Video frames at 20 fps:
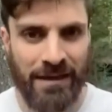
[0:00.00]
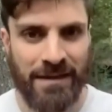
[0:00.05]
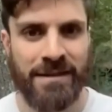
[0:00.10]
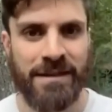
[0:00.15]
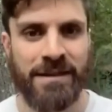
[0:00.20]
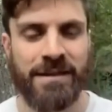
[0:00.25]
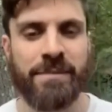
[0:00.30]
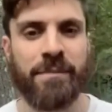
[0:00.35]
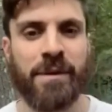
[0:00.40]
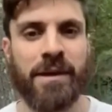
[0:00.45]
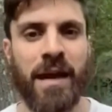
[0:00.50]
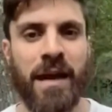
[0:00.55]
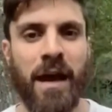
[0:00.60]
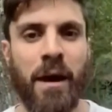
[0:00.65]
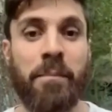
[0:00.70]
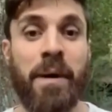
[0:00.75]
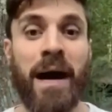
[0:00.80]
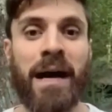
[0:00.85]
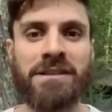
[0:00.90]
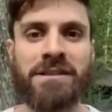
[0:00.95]
anticipate how
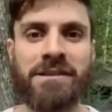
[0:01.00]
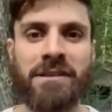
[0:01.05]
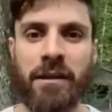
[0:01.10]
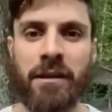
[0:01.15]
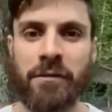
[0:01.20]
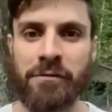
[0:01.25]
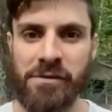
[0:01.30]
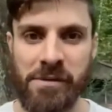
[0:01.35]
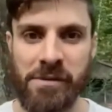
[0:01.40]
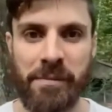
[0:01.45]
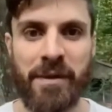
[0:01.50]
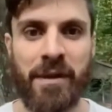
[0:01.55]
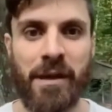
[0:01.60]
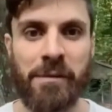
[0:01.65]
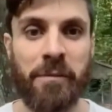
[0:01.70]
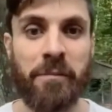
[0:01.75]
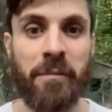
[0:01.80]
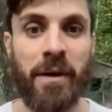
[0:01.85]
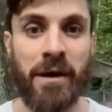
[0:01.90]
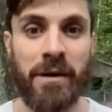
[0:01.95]
passionate I was going to become
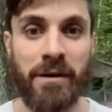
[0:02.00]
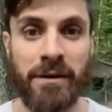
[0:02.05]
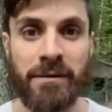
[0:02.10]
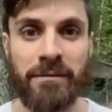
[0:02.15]
about it.